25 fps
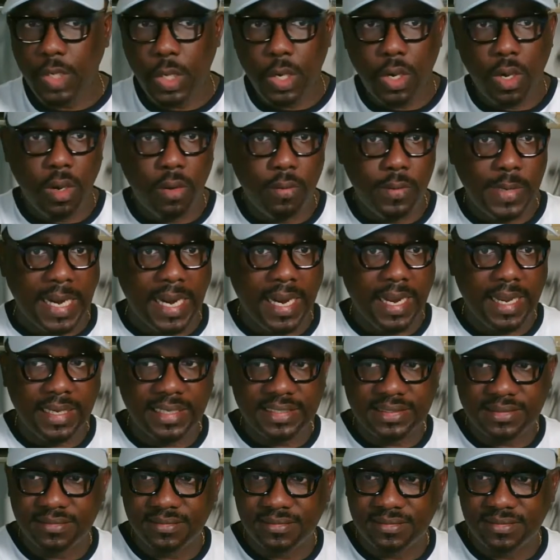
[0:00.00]
All right.
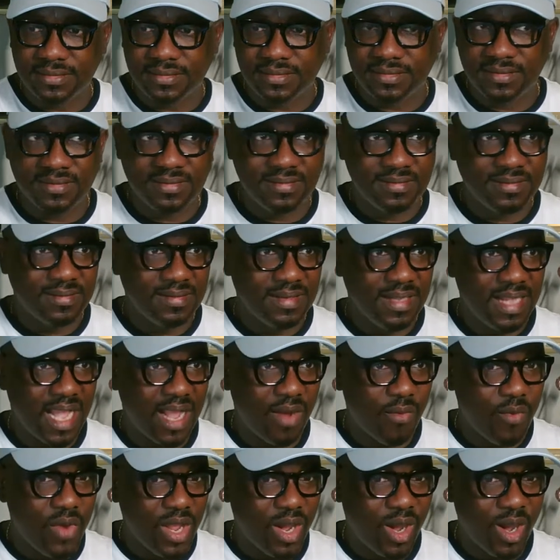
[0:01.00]

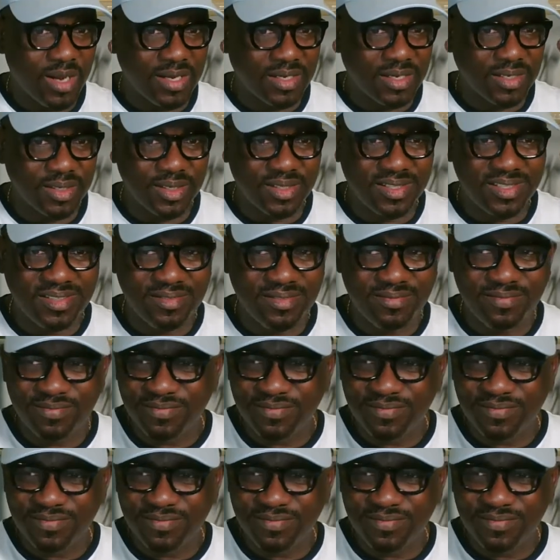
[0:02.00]
Are we all good?